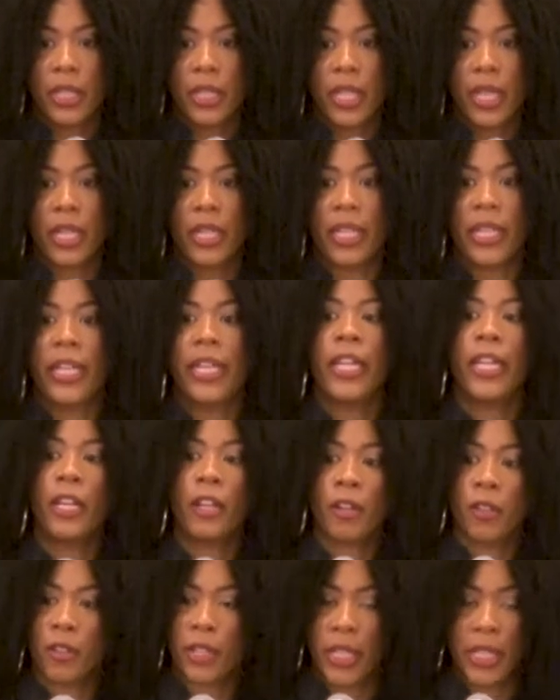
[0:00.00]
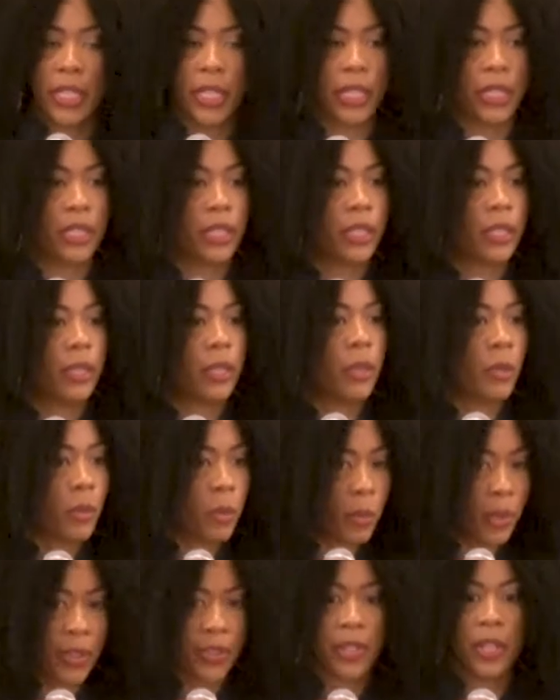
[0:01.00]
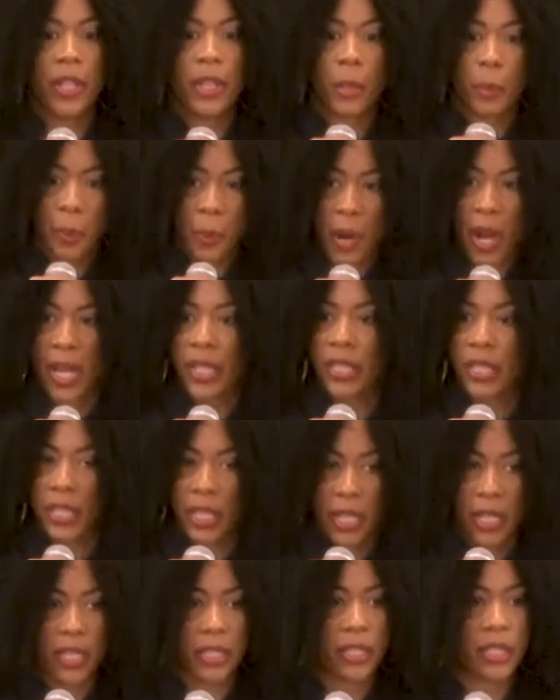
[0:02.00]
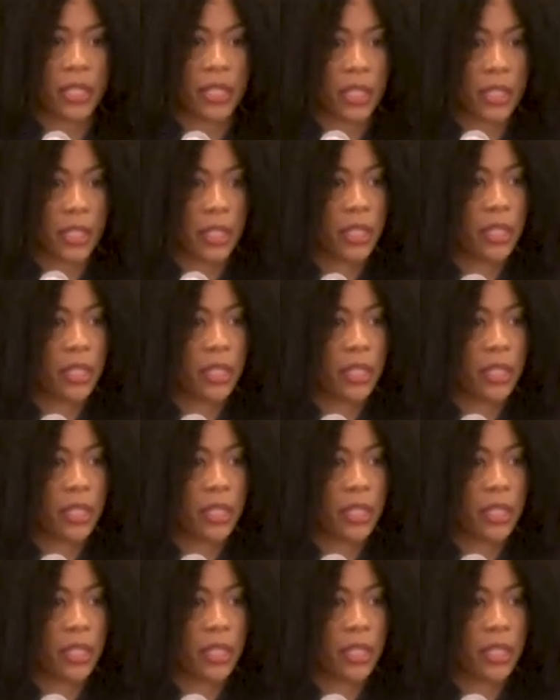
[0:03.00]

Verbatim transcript: and hearing within the process?